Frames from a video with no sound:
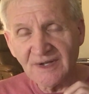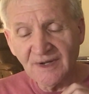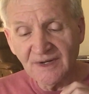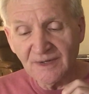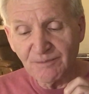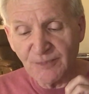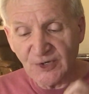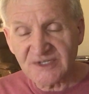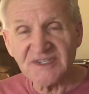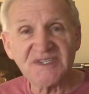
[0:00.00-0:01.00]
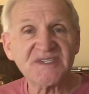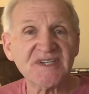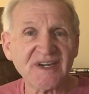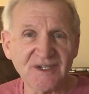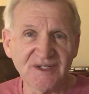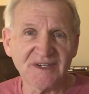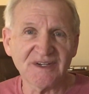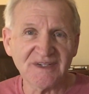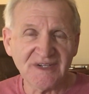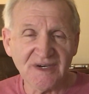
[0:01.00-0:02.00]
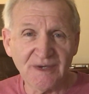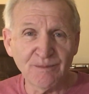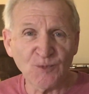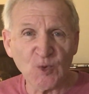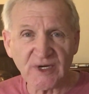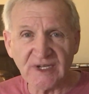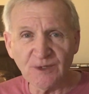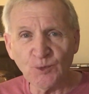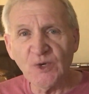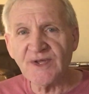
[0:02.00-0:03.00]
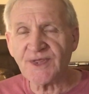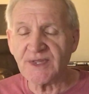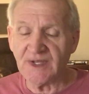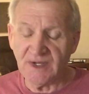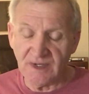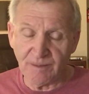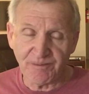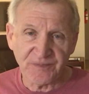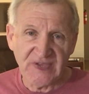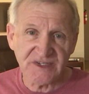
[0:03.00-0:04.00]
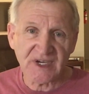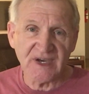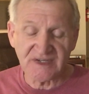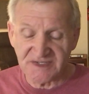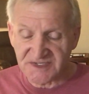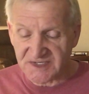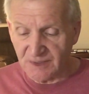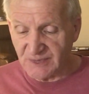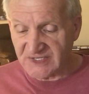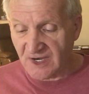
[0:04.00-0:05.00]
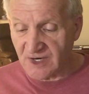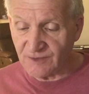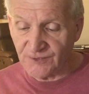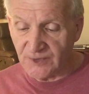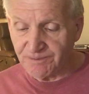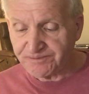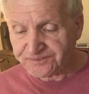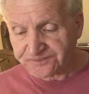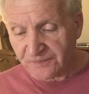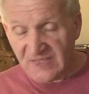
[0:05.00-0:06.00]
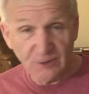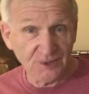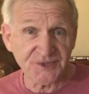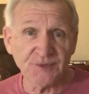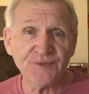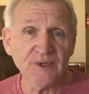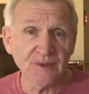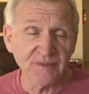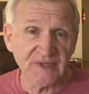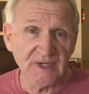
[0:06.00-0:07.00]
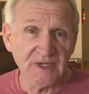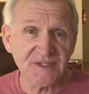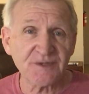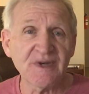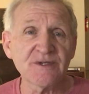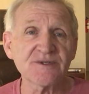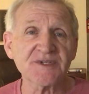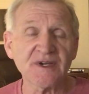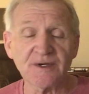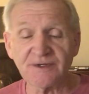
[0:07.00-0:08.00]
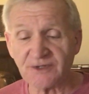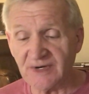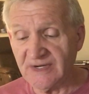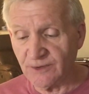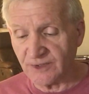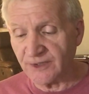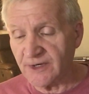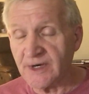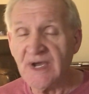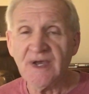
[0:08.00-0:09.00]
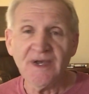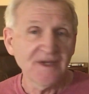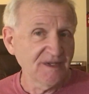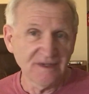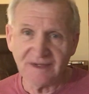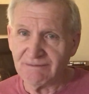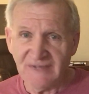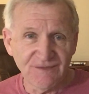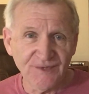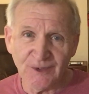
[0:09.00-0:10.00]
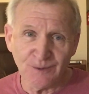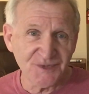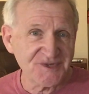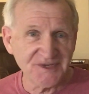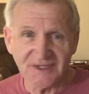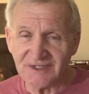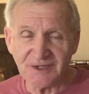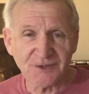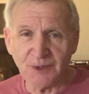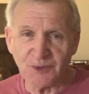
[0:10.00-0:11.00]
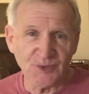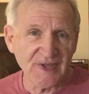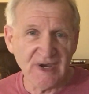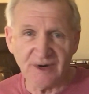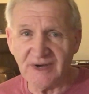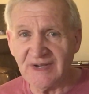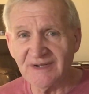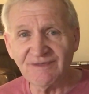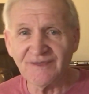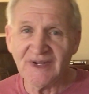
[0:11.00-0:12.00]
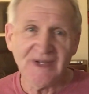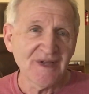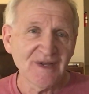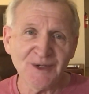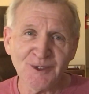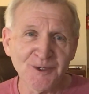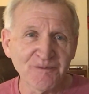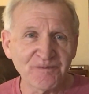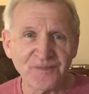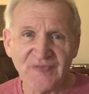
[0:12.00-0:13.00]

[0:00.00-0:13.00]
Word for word: uh, Burks's second time working with um, Hitchcock as a cinematographer. He also filmed uh, Strangers on a Train earlier. He, he films uh, The Trouble with Harry, um,